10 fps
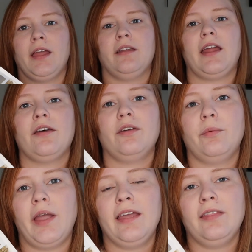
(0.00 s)
Now the
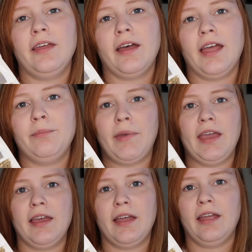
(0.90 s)
way that I
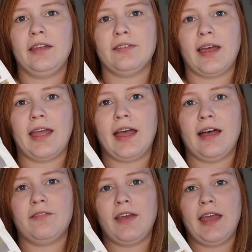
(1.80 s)
make it is I
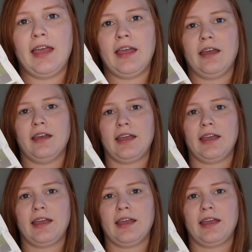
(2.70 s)
have a